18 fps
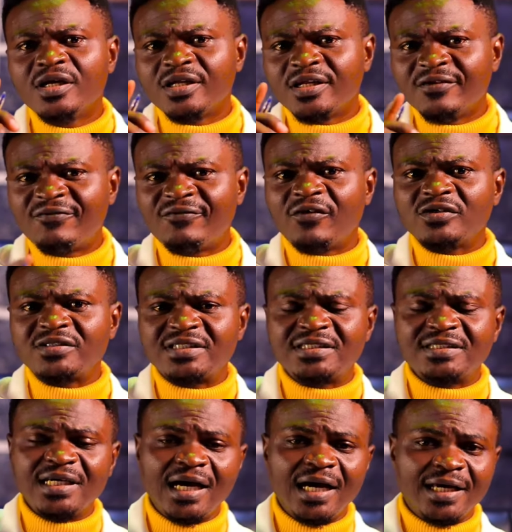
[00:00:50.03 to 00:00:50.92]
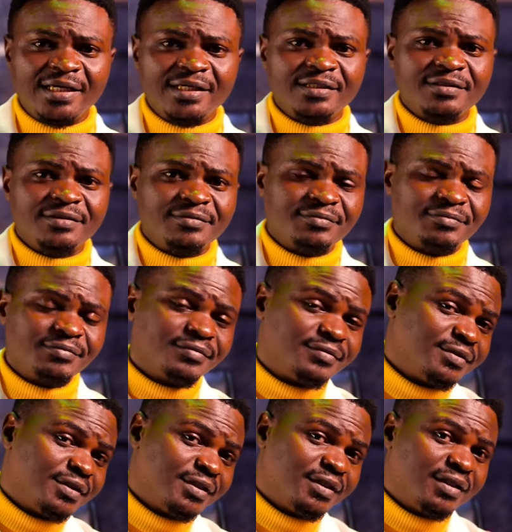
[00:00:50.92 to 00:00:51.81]
The first sign
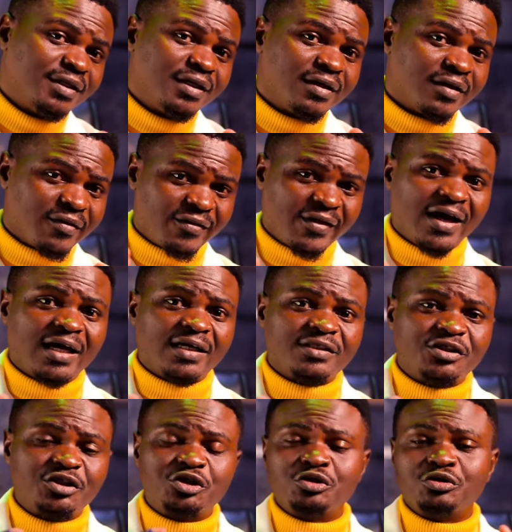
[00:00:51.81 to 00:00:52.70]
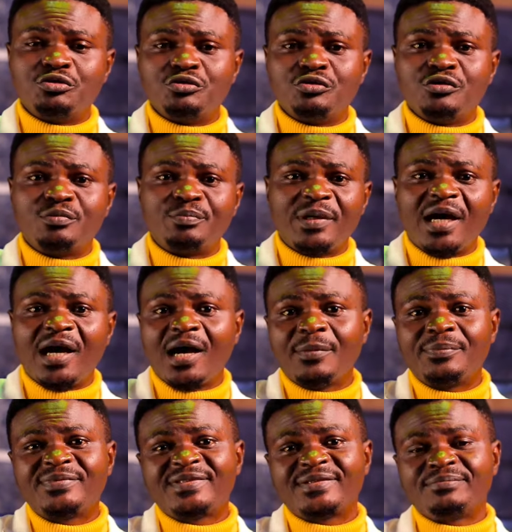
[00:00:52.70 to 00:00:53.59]
that should
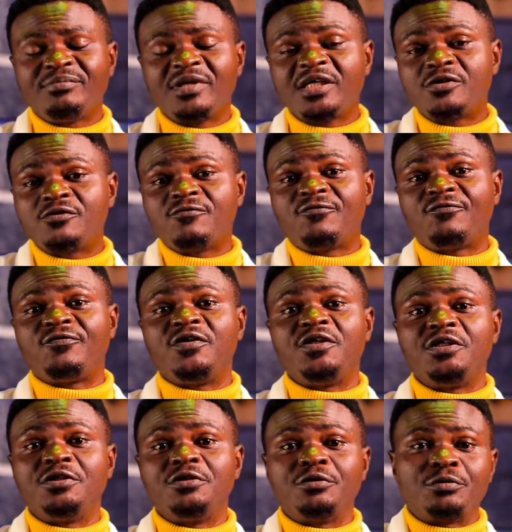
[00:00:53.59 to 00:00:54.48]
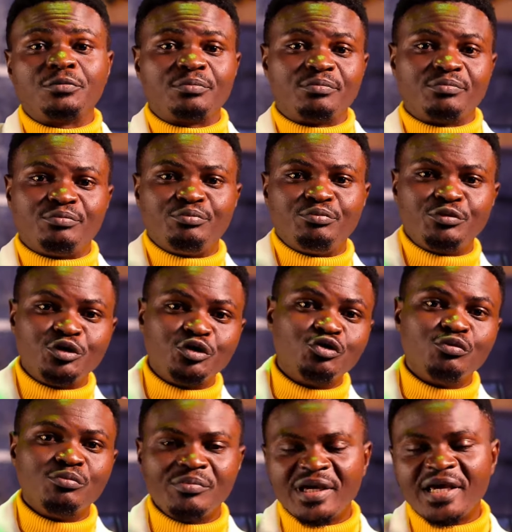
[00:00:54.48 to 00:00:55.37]
perhaps make you feel
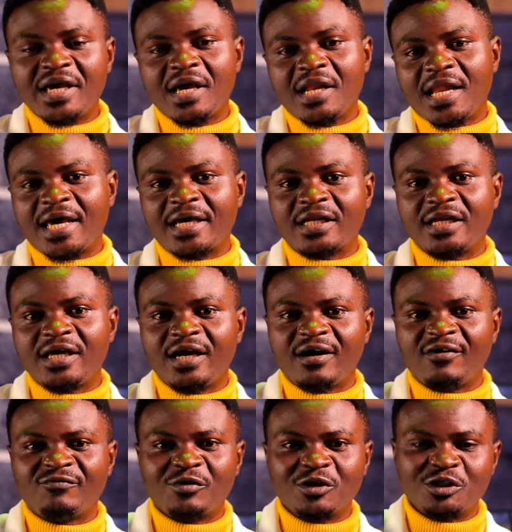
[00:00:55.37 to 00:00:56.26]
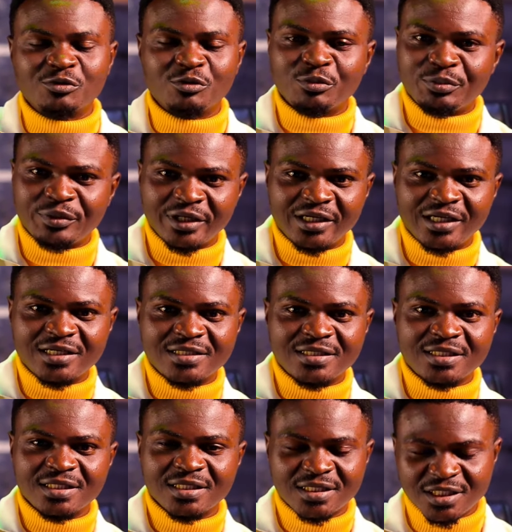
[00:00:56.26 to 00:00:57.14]
you may likely have multiple
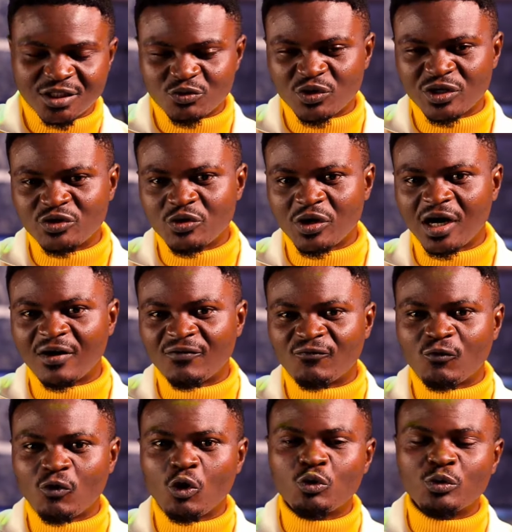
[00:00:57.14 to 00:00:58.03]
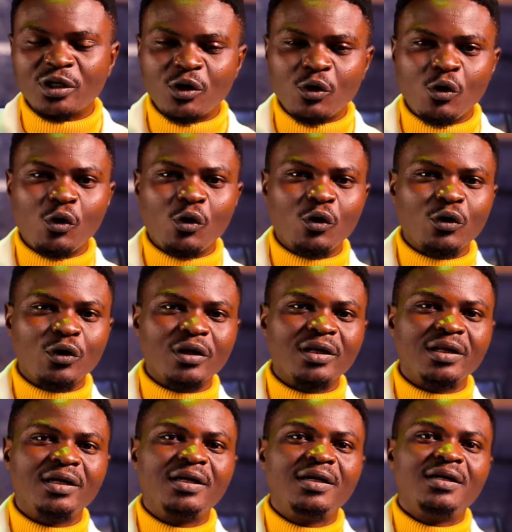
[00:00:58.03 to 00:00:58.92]
pregnancies is when you have what we call
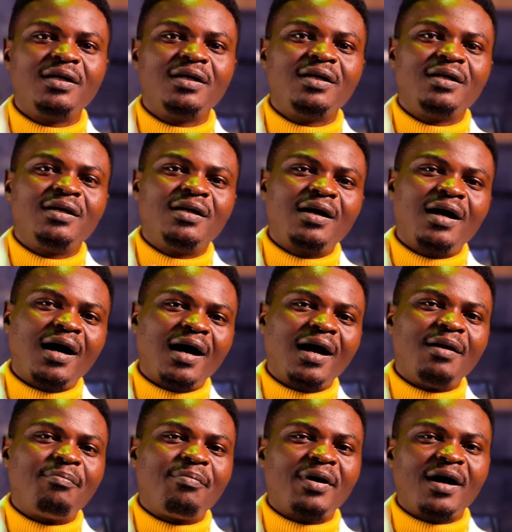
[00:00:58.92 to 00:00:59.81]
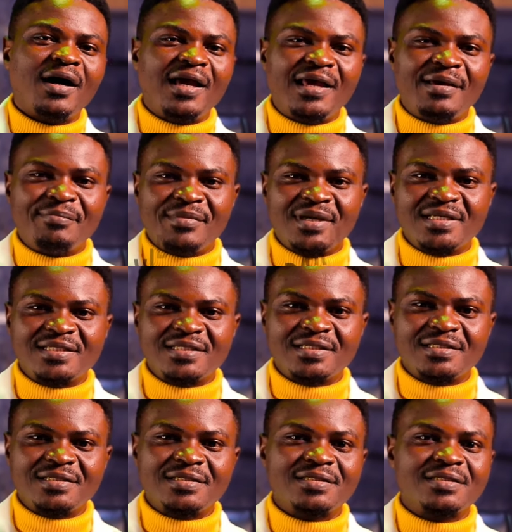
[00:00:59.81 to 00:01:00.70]

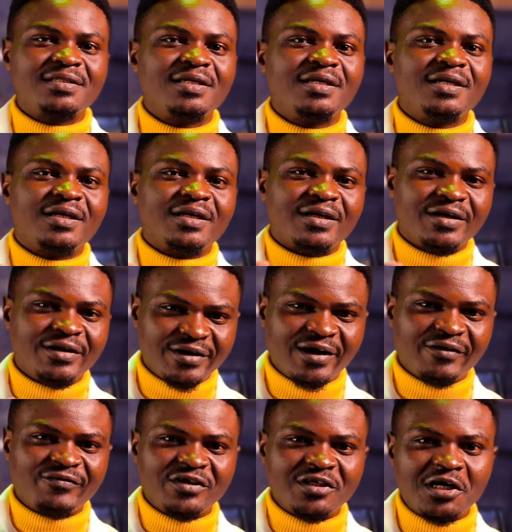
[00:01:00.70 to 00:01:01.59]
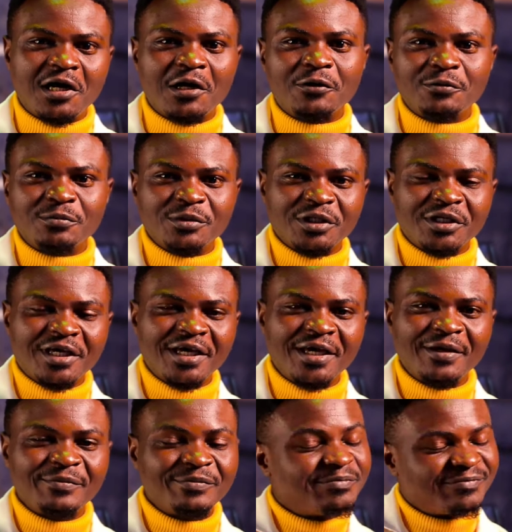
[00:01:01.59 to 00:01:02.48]
hyperemesis gravidarum,
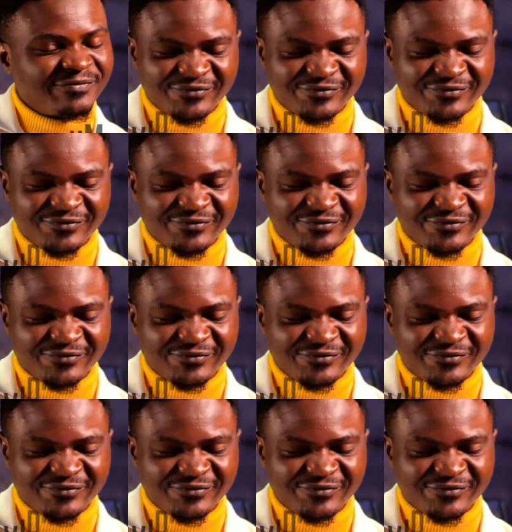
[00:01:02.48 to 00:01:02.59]
okay?